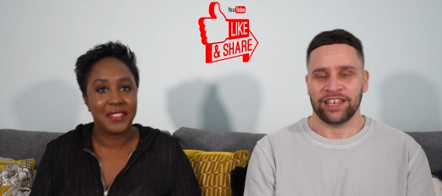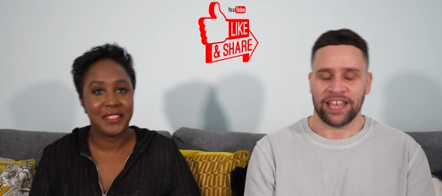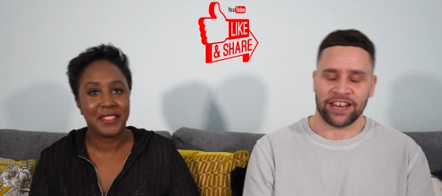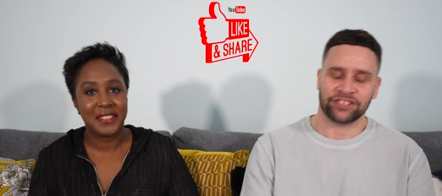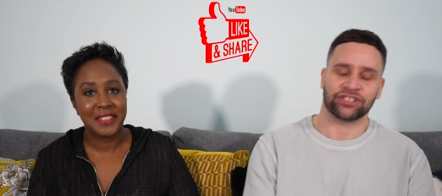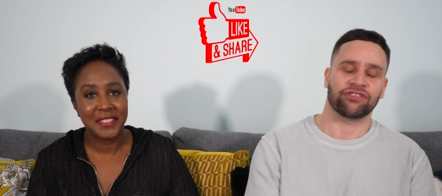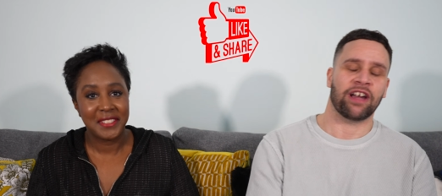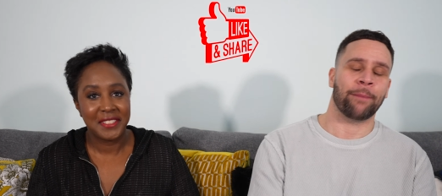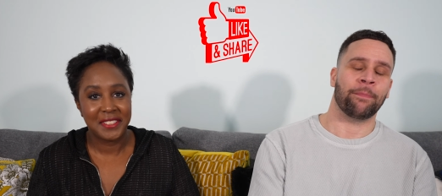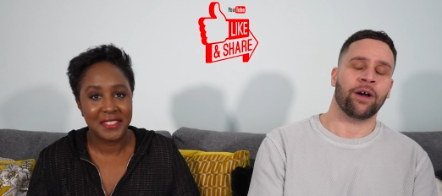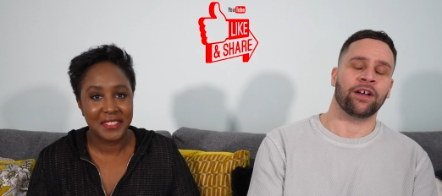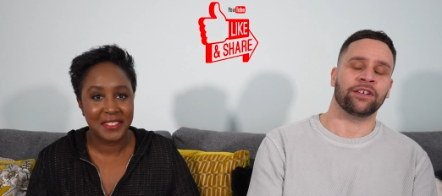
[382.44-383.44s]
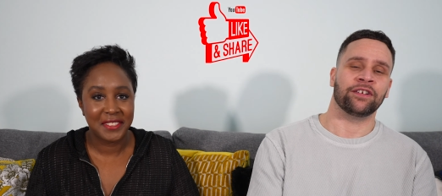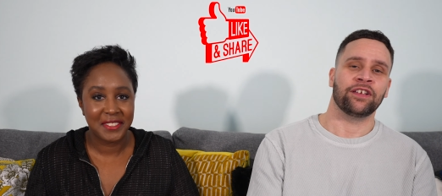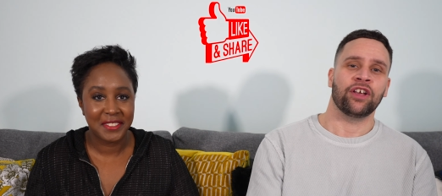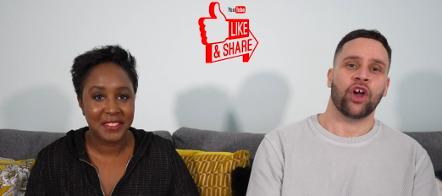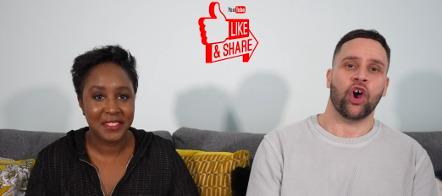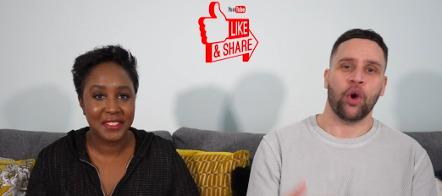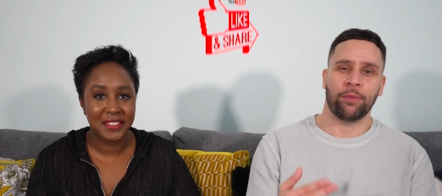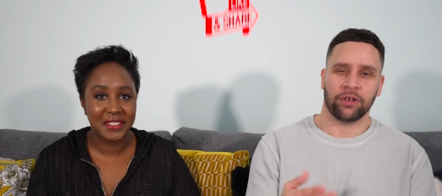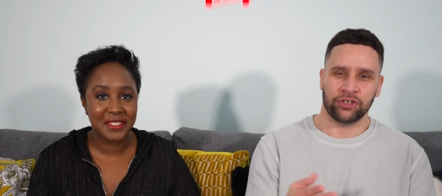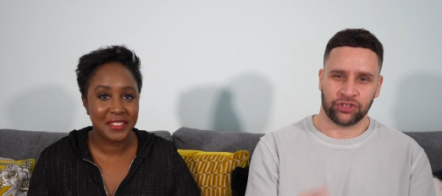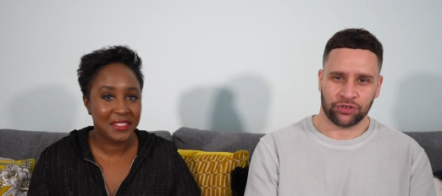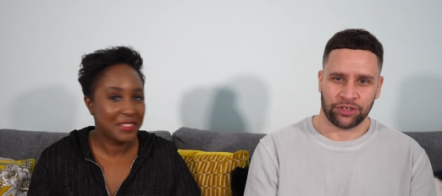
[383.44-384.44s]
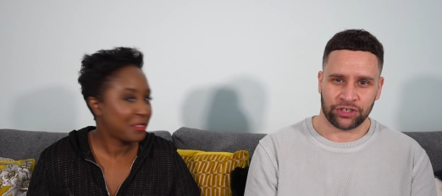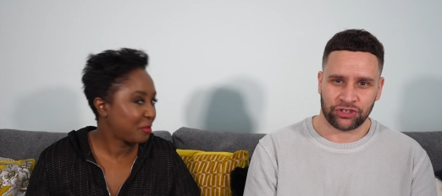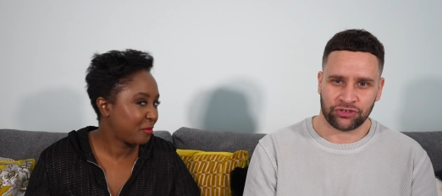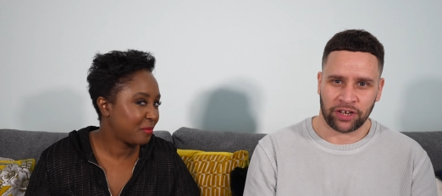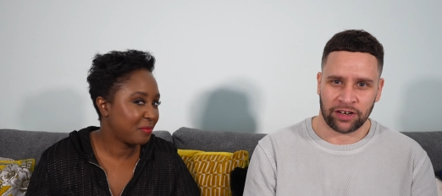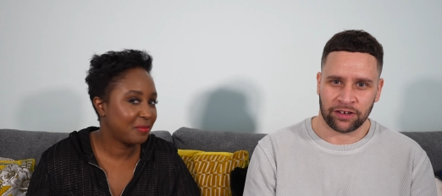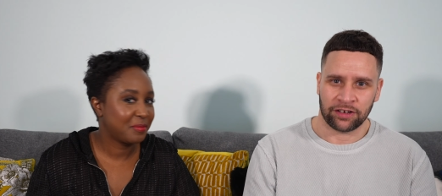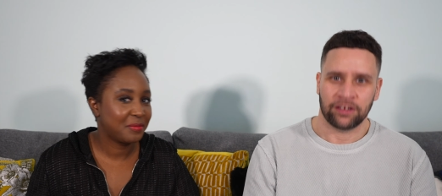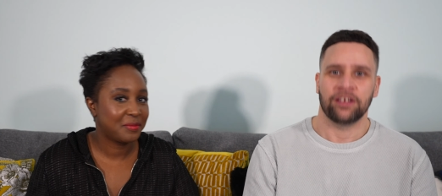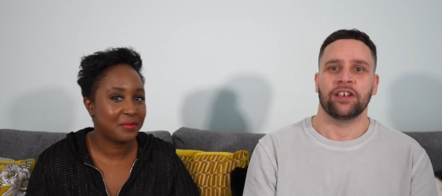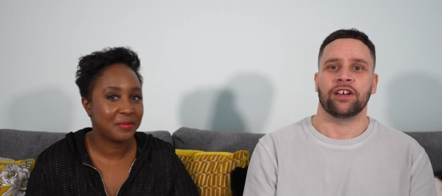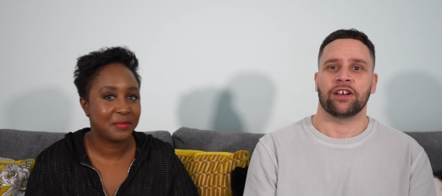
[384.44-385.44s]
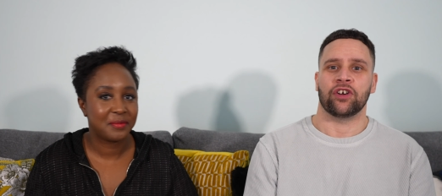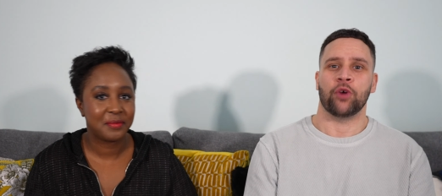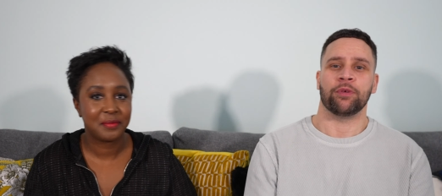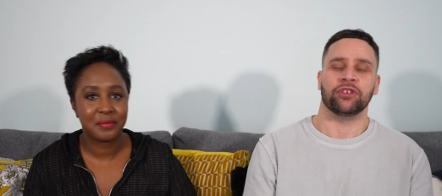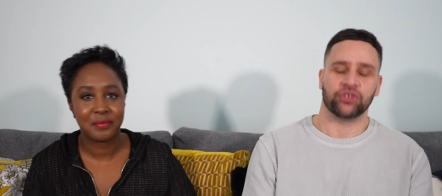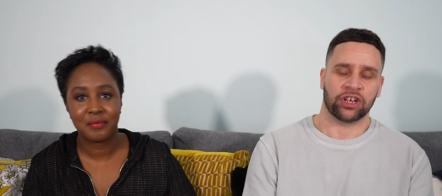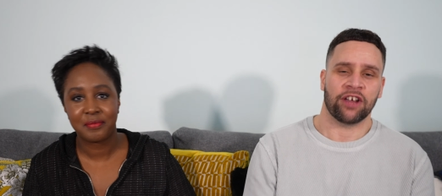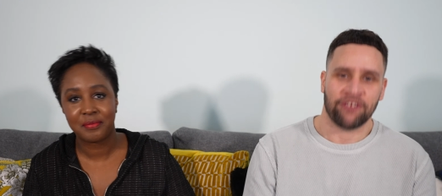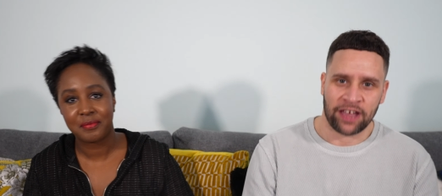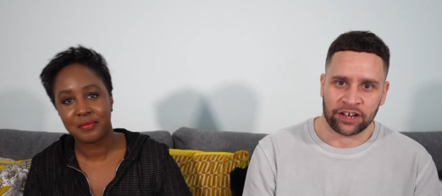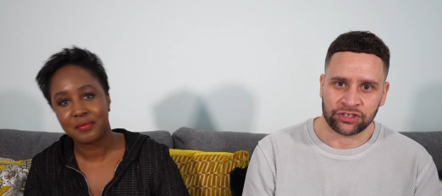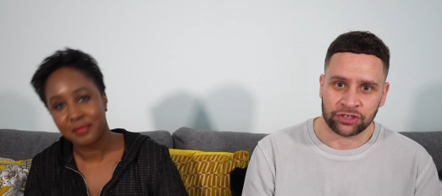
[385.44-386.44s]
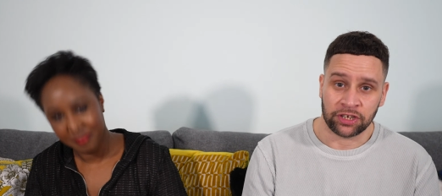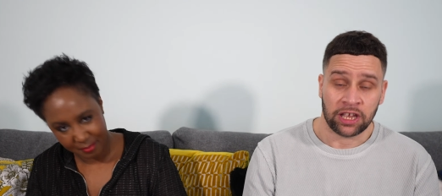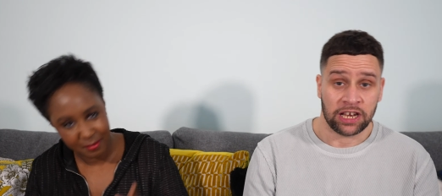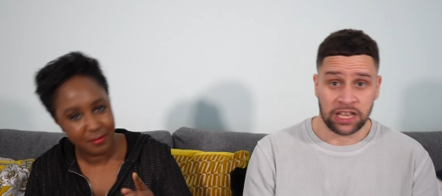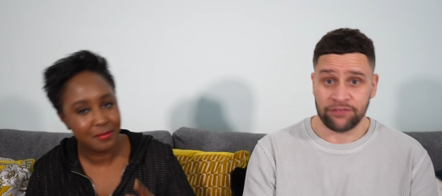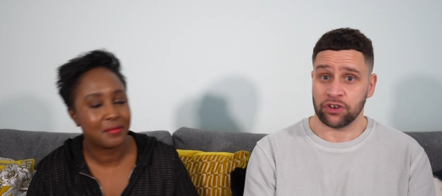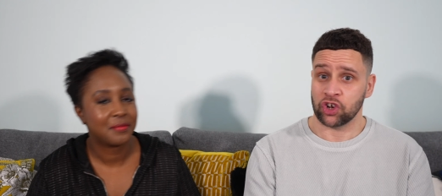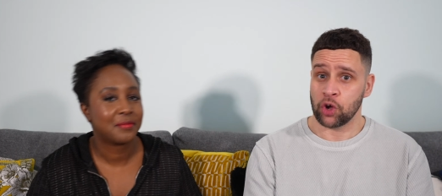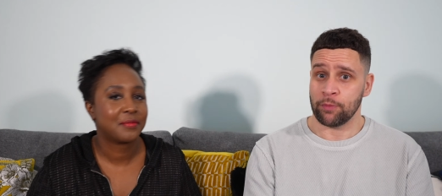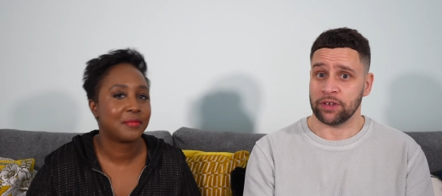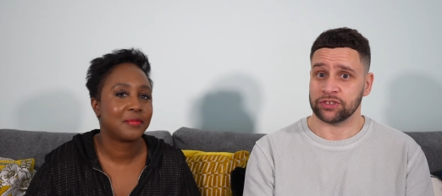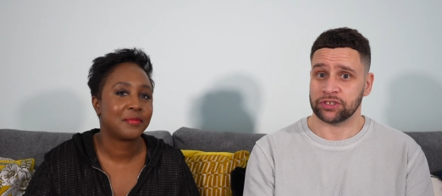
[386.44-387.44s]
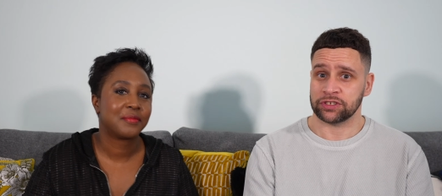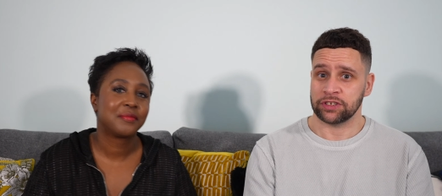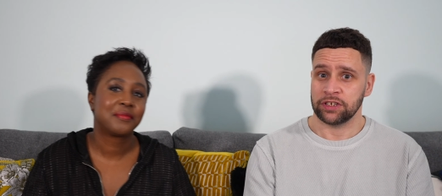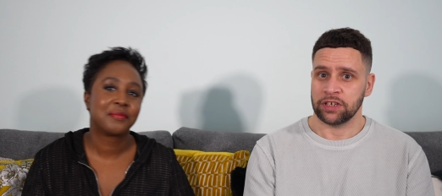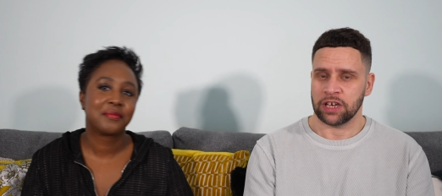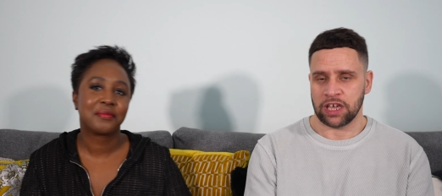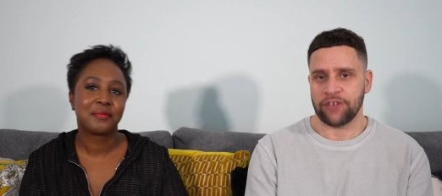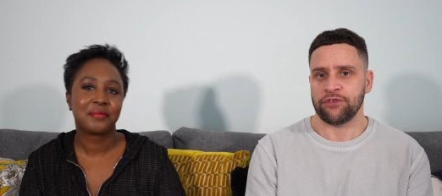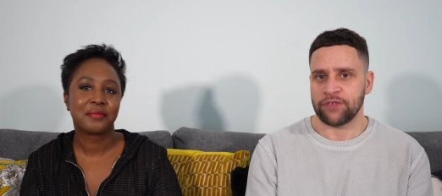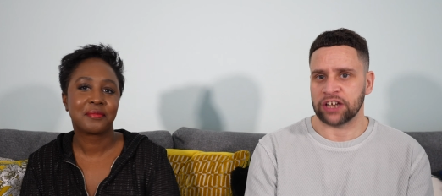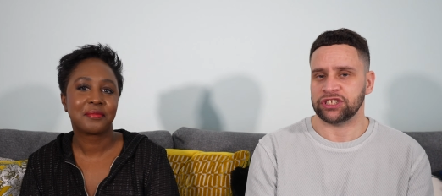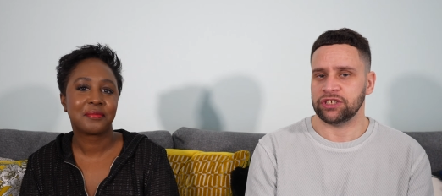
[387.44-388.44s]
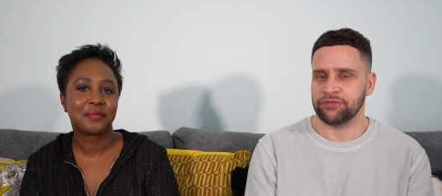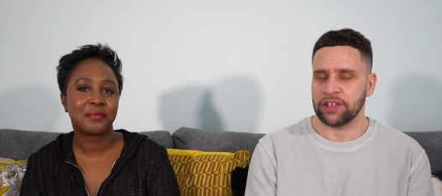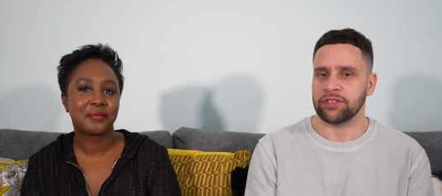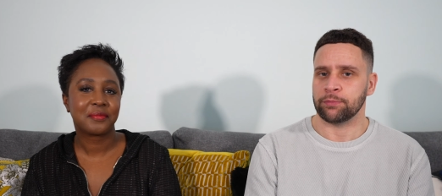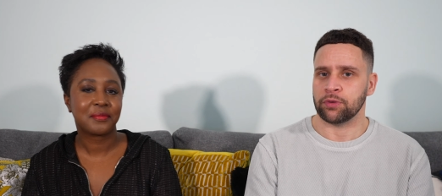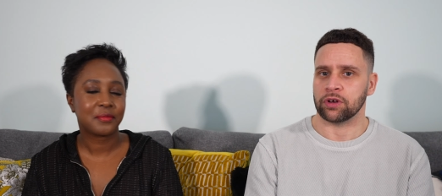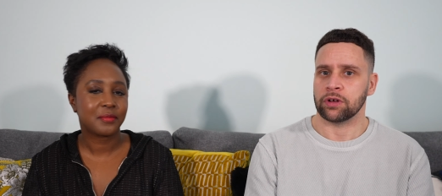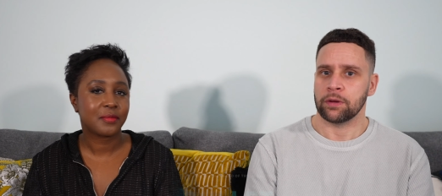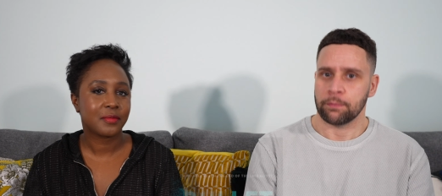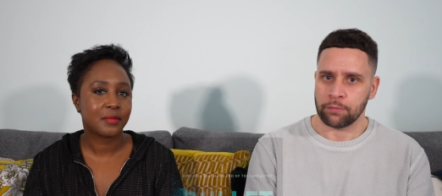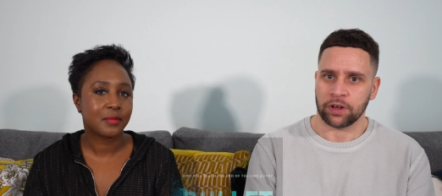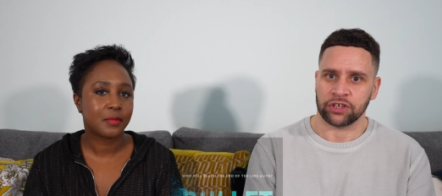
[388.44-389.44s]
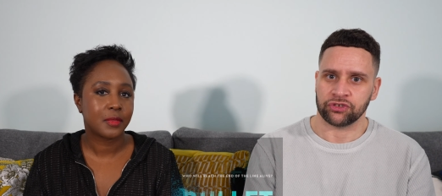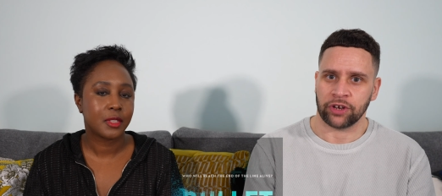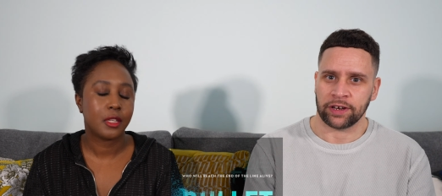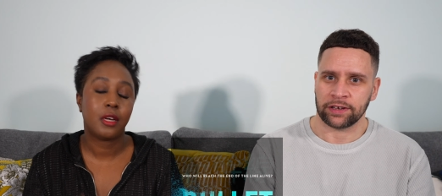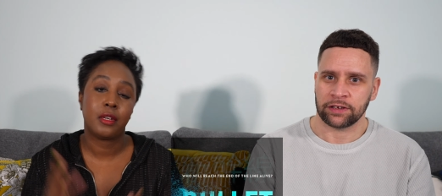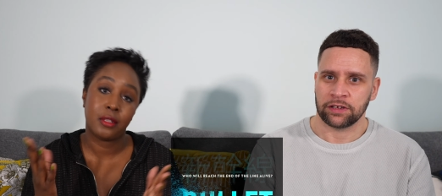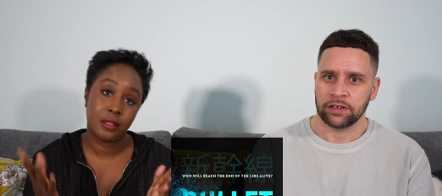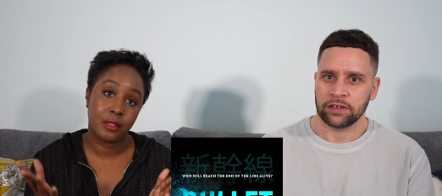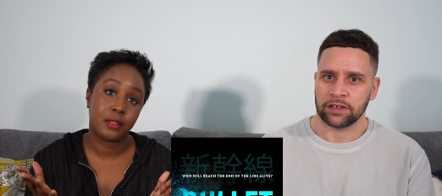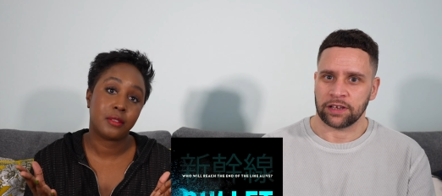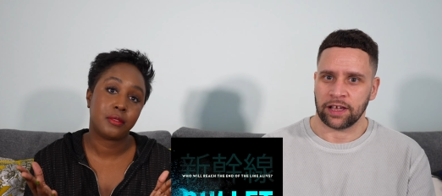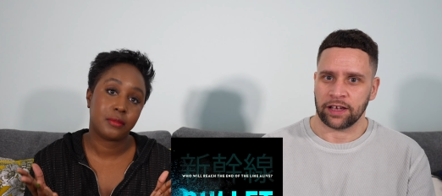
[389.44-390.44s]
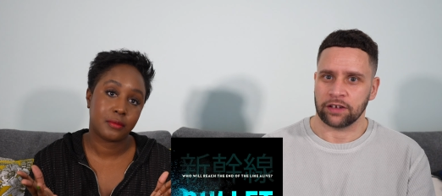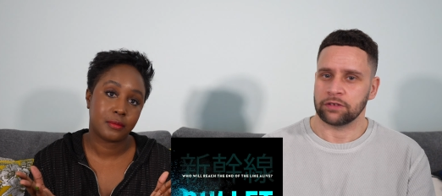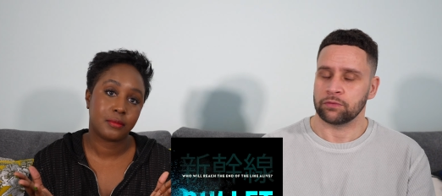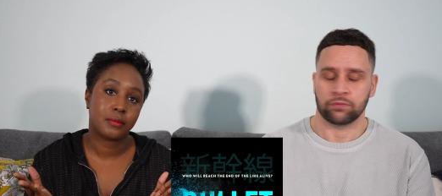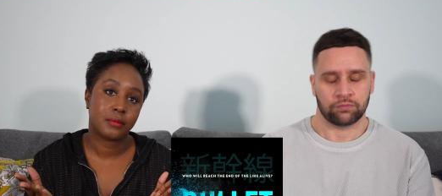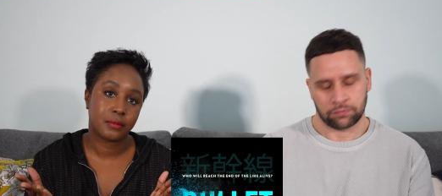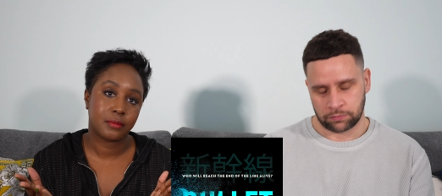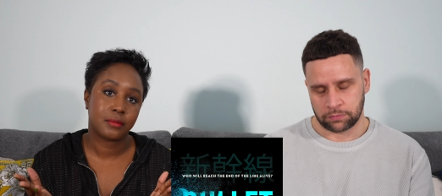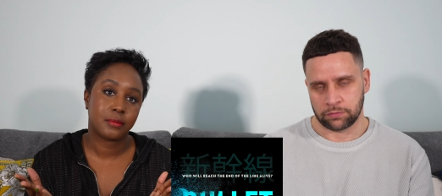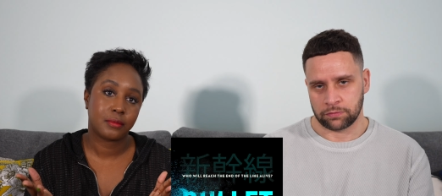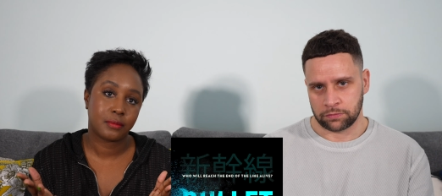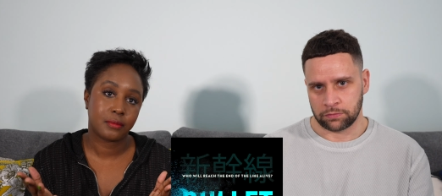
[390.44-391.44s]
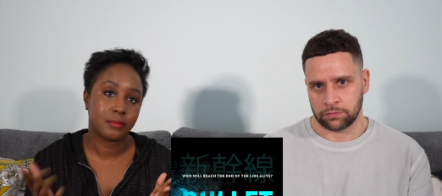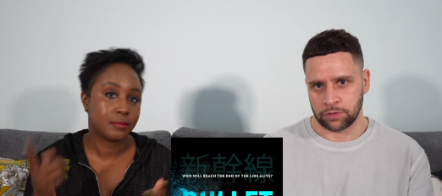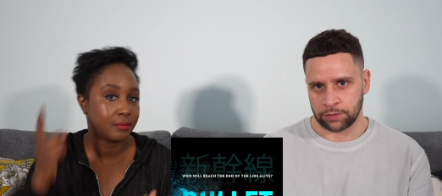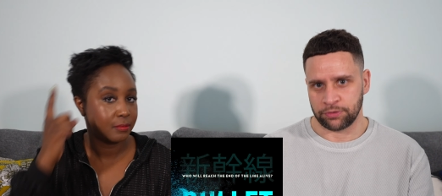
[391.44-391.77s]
Speaker 1: hit the subscribe button. I hope you enjoyed this trailer. I hope you enjoyed our reaction. Leave in the comments if you've actually read the book, Bullet Train. Ah. Like, we'd